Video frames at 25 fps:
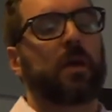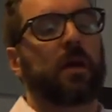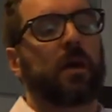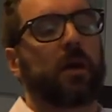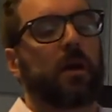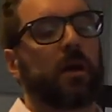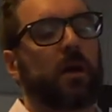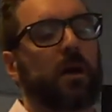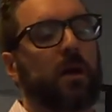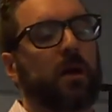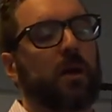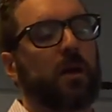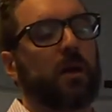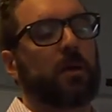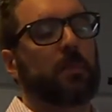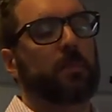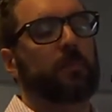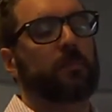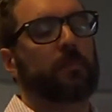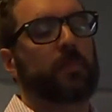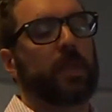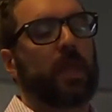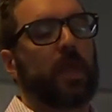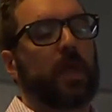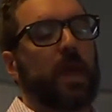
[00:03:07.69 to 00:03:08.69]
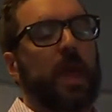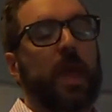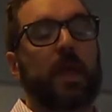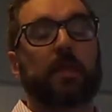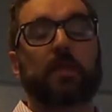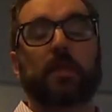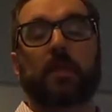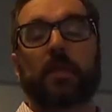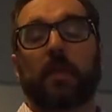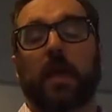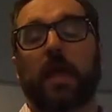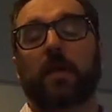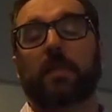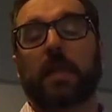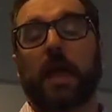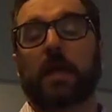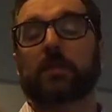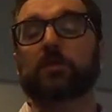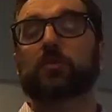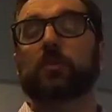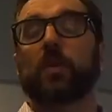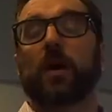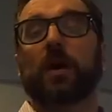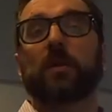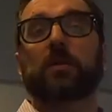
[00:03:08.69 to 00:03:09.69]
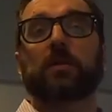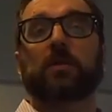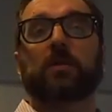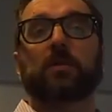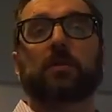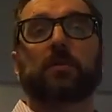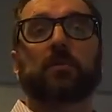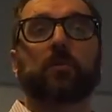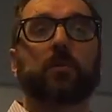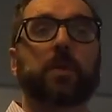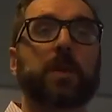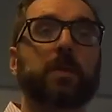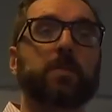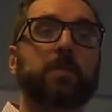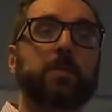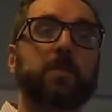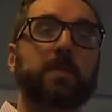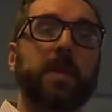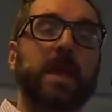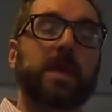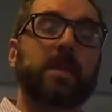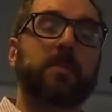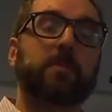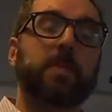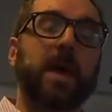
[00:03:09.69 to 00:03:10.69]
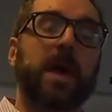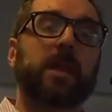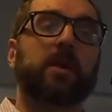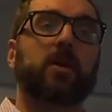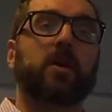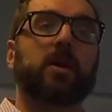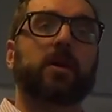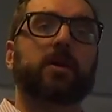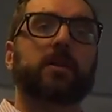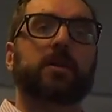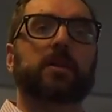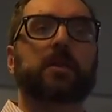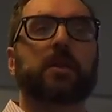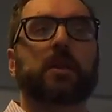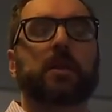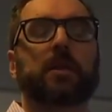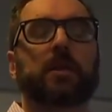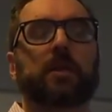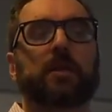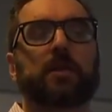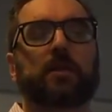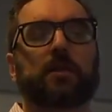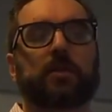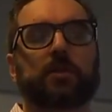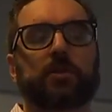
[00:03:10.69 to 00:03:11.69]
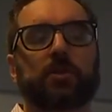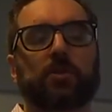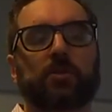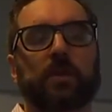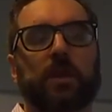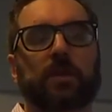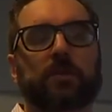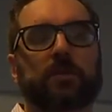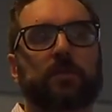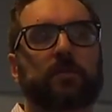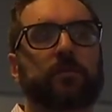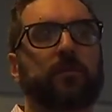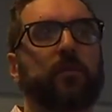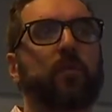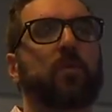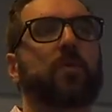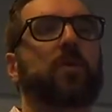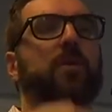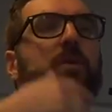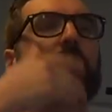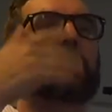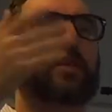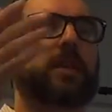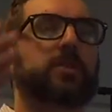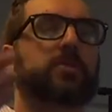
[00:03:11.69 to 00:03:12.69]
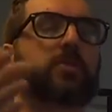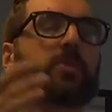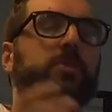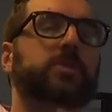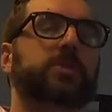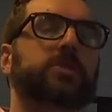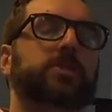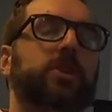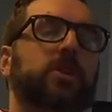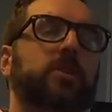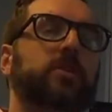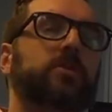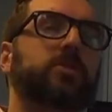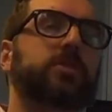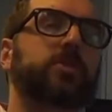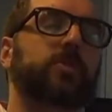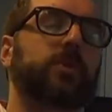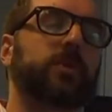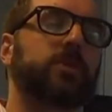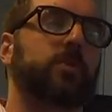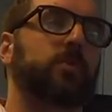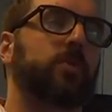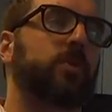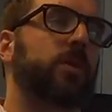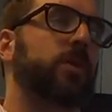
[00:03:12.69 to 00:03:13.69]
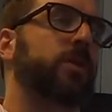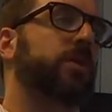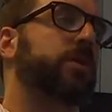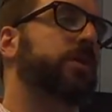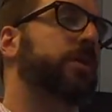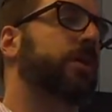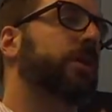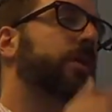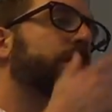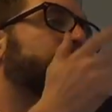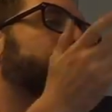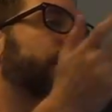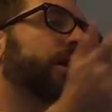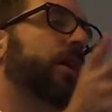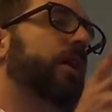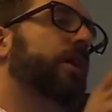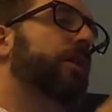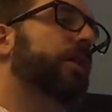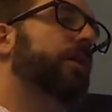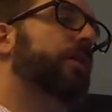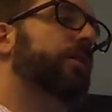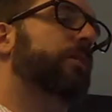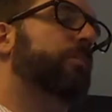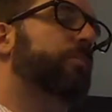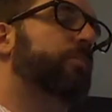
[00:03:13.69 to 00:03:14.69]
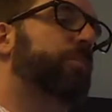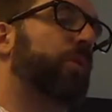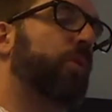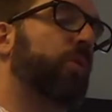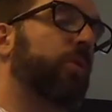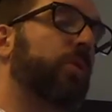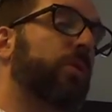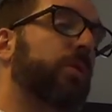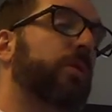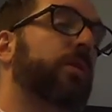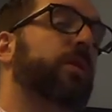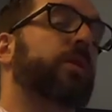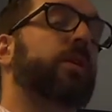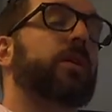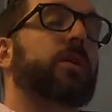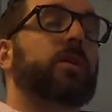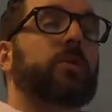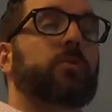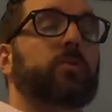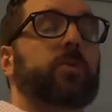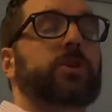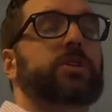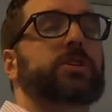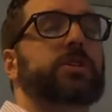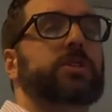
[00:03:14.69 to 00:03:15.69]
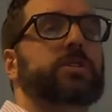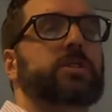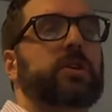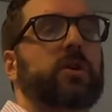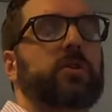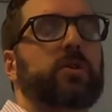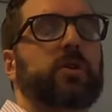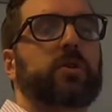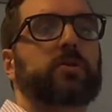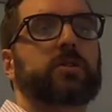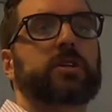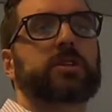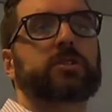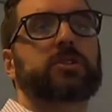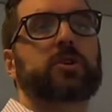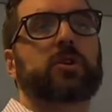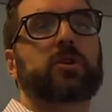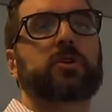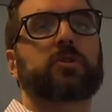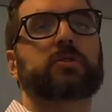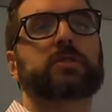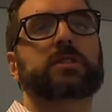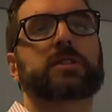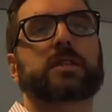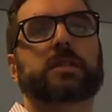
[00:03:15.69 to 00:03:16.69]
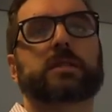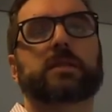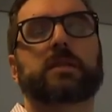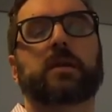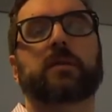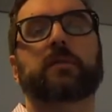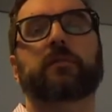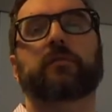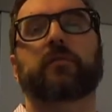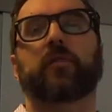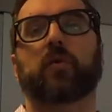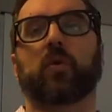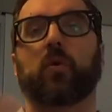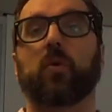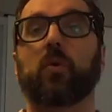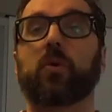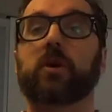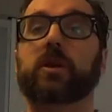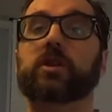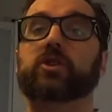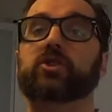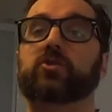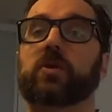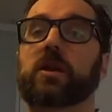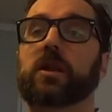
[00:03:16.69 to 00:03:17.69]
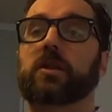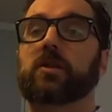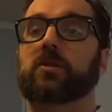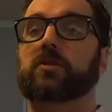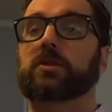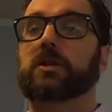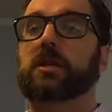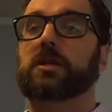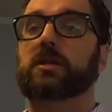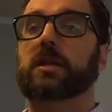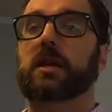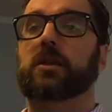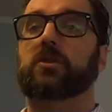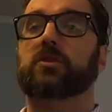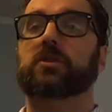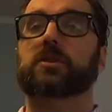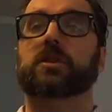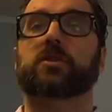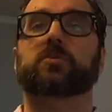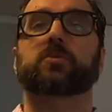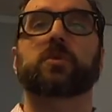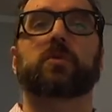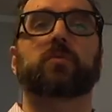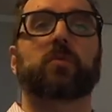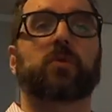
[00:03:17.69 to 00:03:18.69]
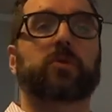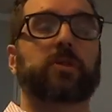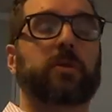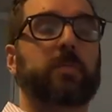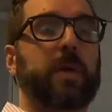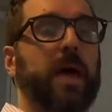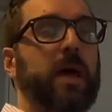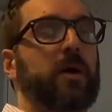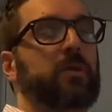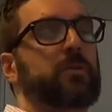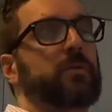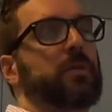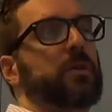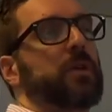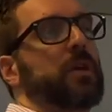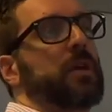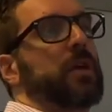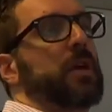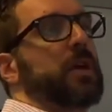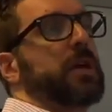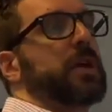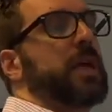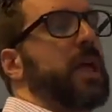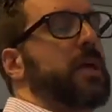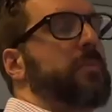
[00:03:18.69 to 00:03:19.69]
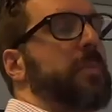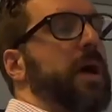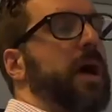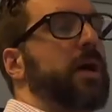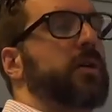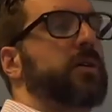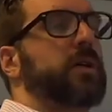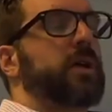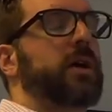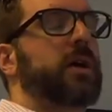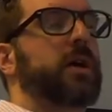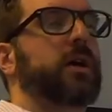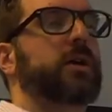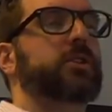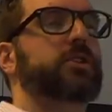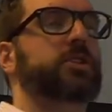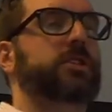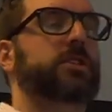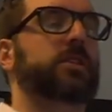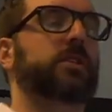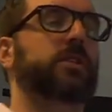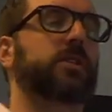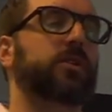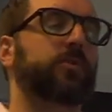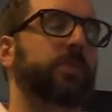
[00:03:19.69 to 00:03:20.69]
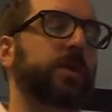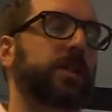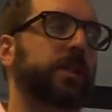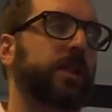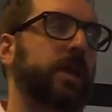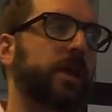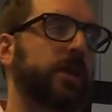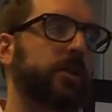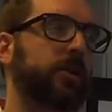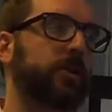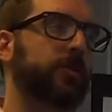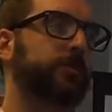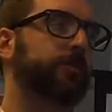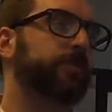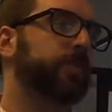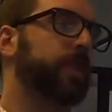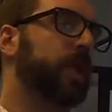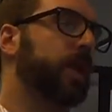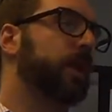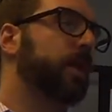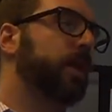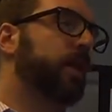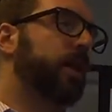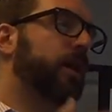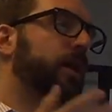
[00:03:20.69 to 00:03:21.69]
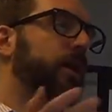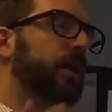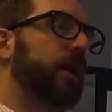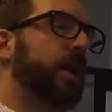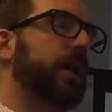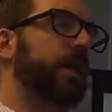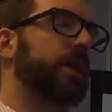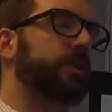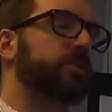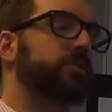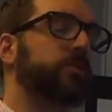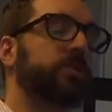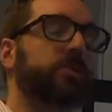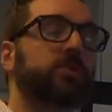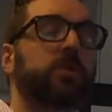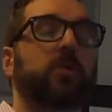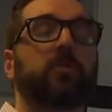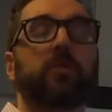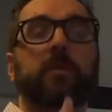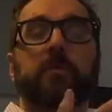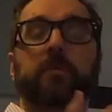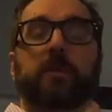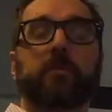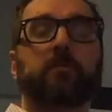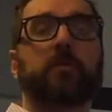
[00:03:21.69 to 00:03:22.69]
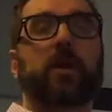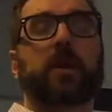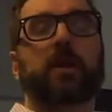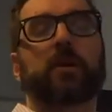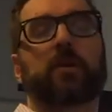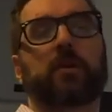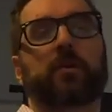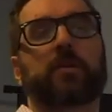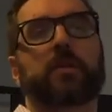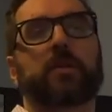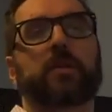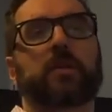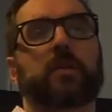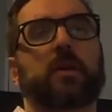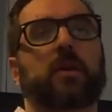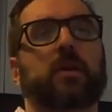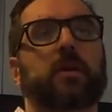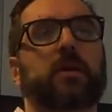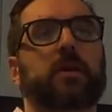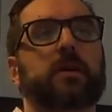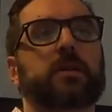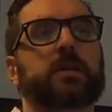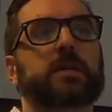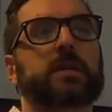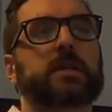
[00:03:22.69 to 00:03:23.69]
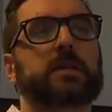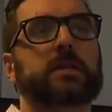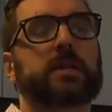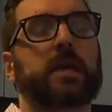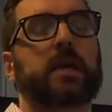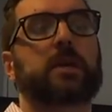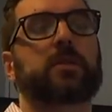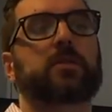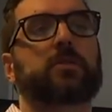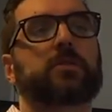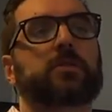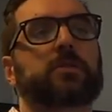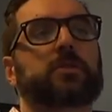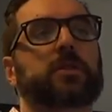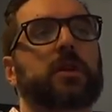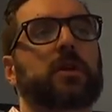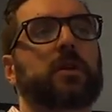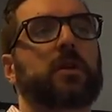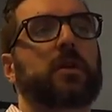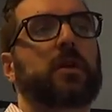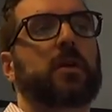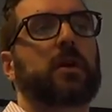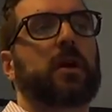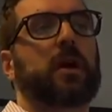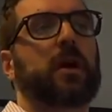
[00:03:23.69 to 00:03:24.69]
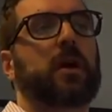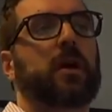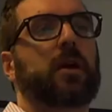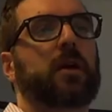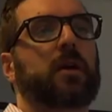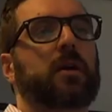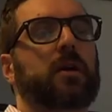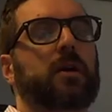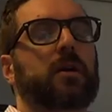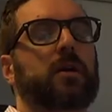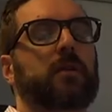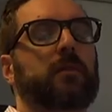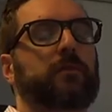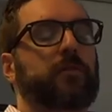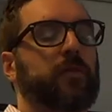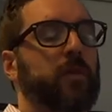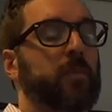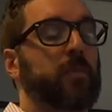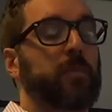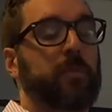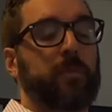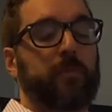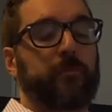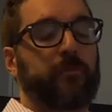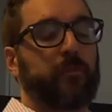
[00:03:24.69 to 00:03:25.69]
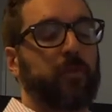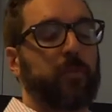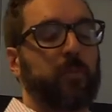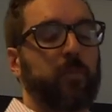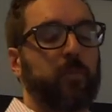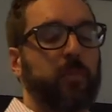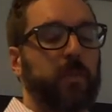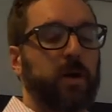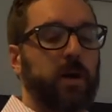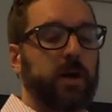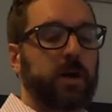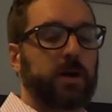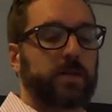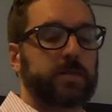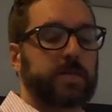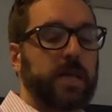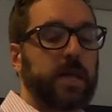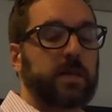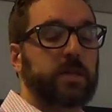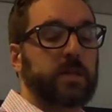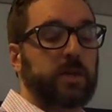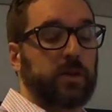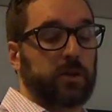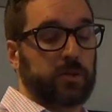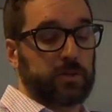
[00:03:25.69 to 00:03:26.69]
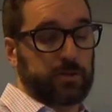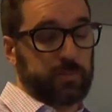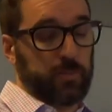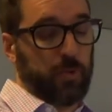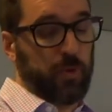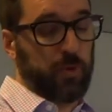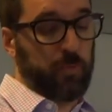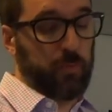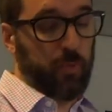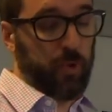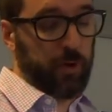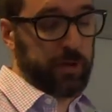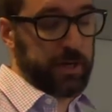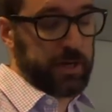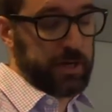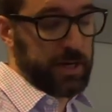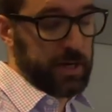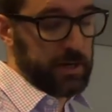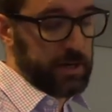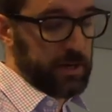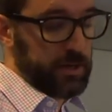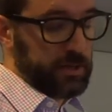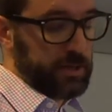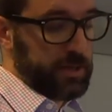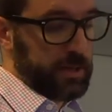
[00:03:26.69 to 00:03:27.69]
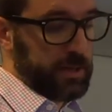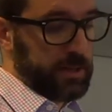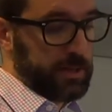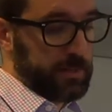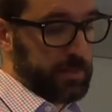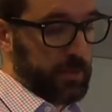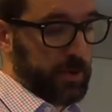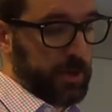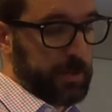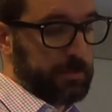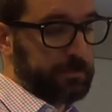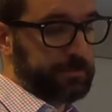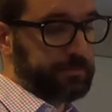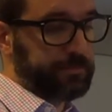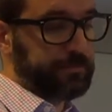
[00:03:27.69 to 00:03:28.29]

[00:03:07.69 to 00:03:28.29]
Um, and, and that's what we made a bet on in 2004. That's when we started doing the work uh, Borg, which is our own internal system for orchestrating those containers as we rolled them out, came out uh, just a little bit later. Uh, and as a result, we've been running on, on containers uh, for, for uh, 10 years, more, more than 10 years at this point.